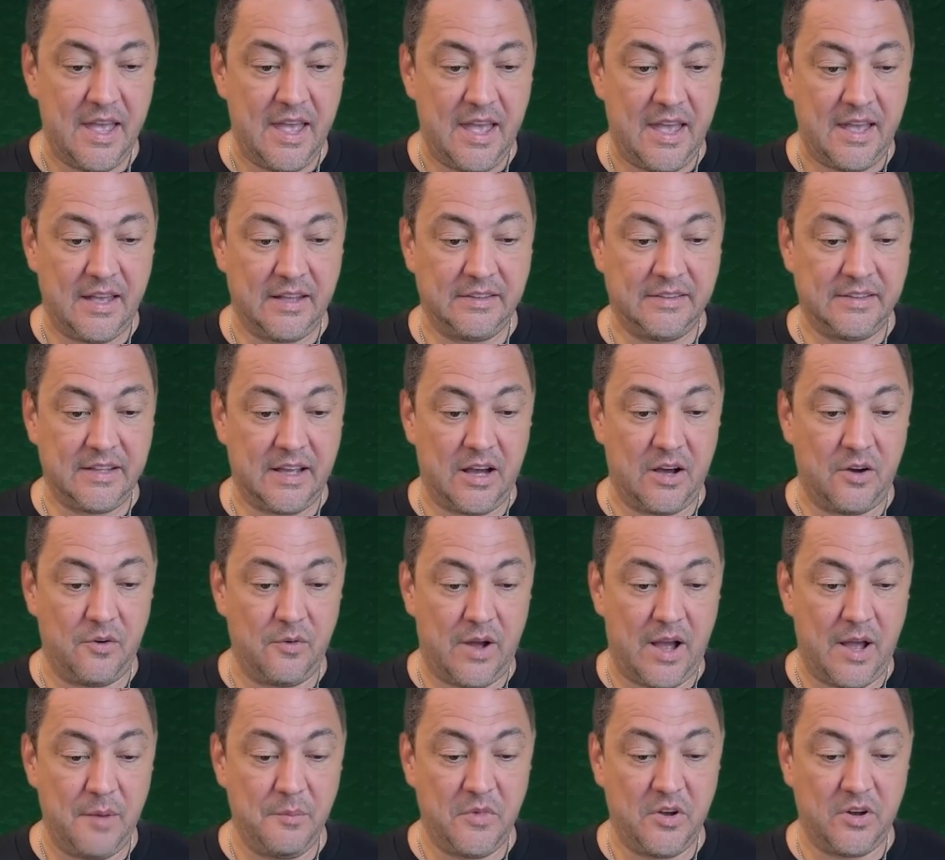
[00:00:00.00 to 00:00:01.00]
And now
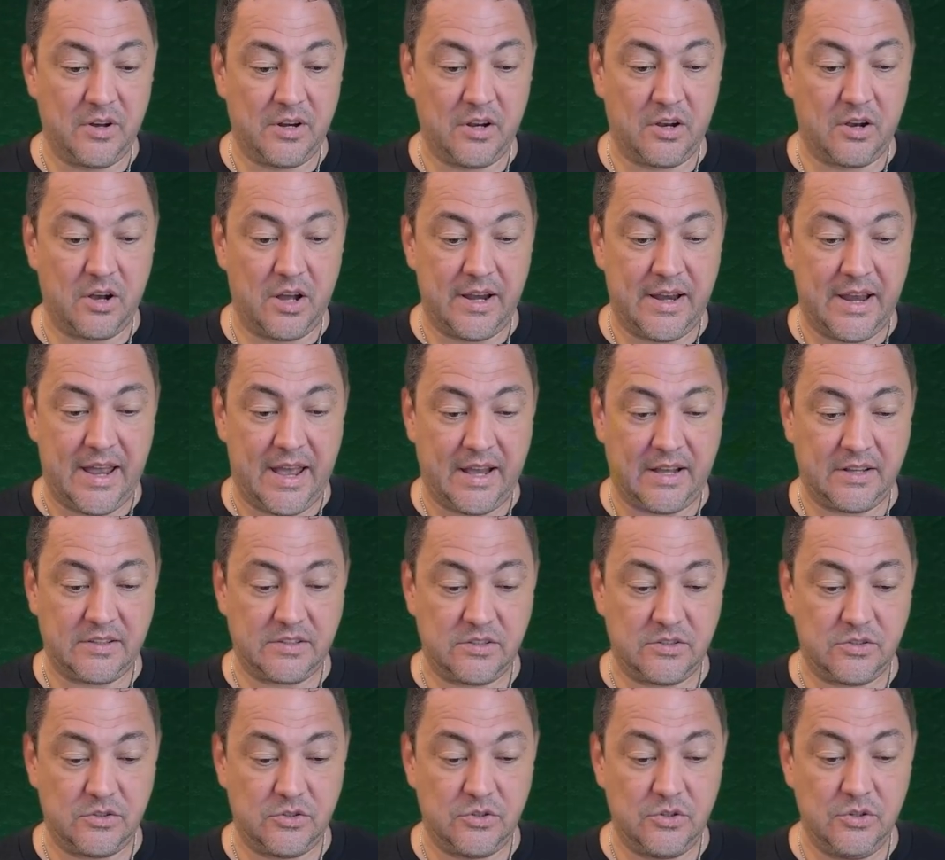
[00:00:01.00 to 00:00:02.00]
I'm going to
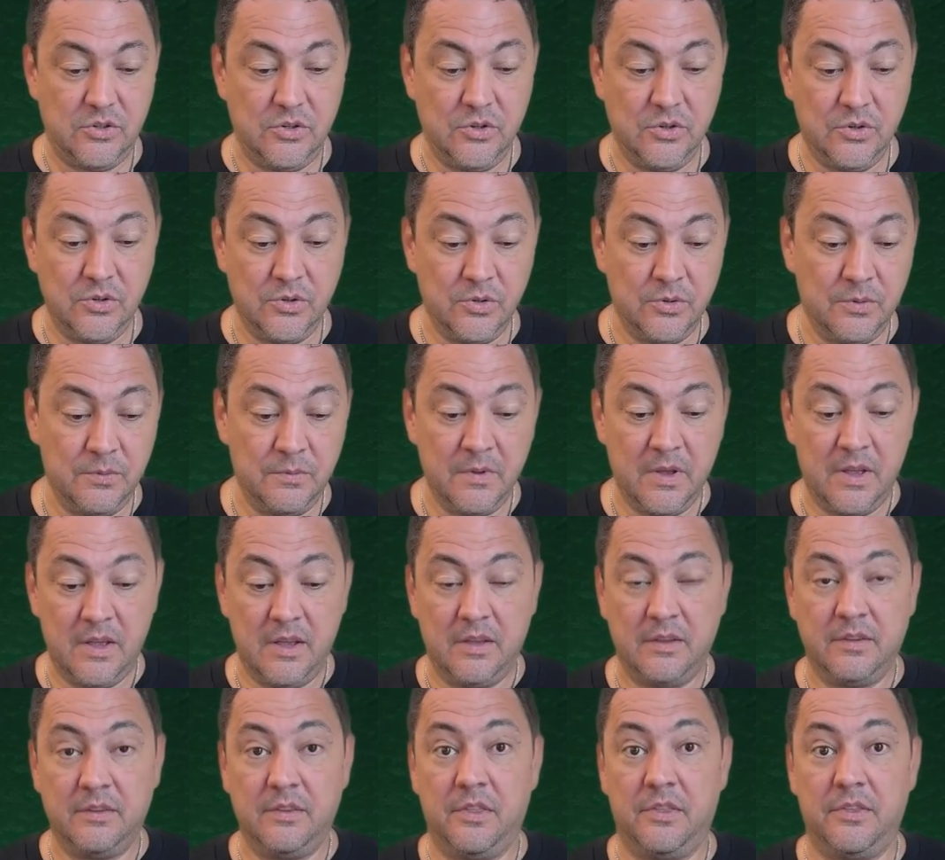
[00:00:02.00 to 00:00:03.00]
connect to
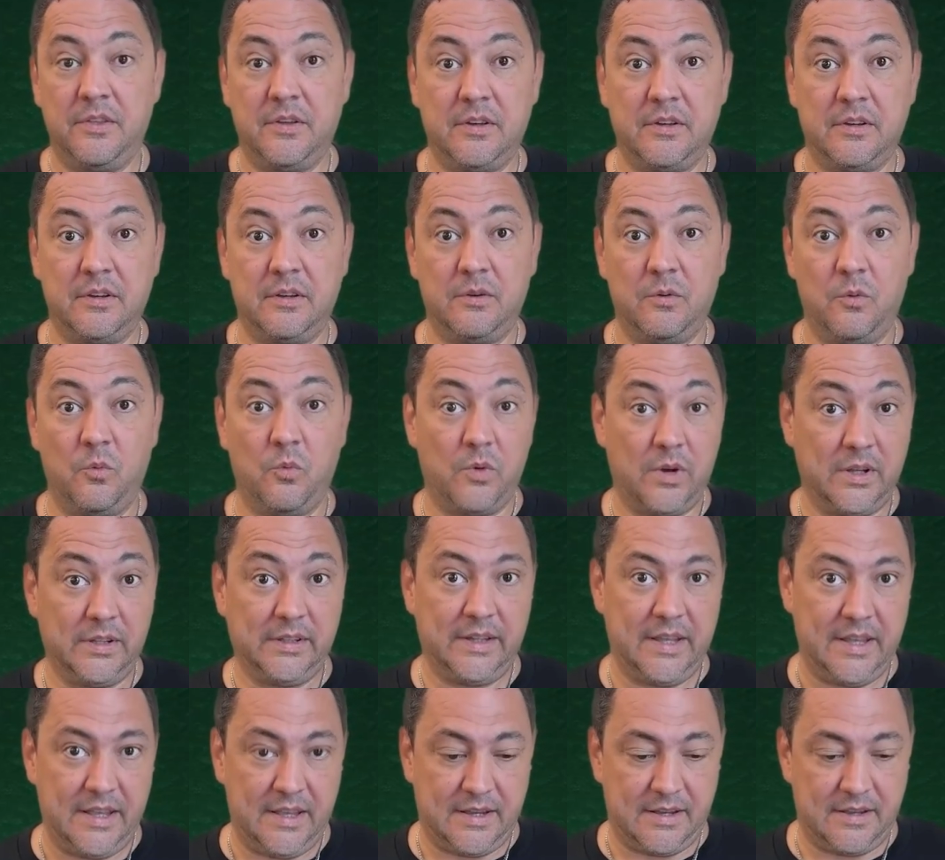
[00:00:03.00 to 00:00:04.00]
the
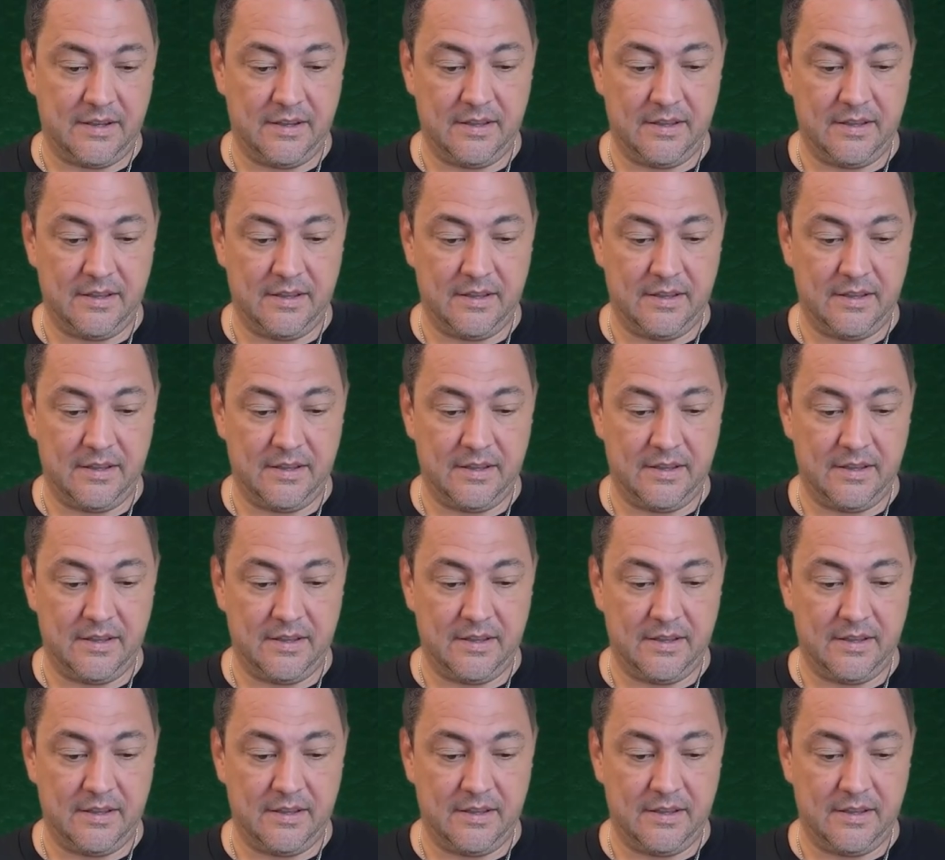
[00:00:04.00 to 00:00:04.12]
onelake.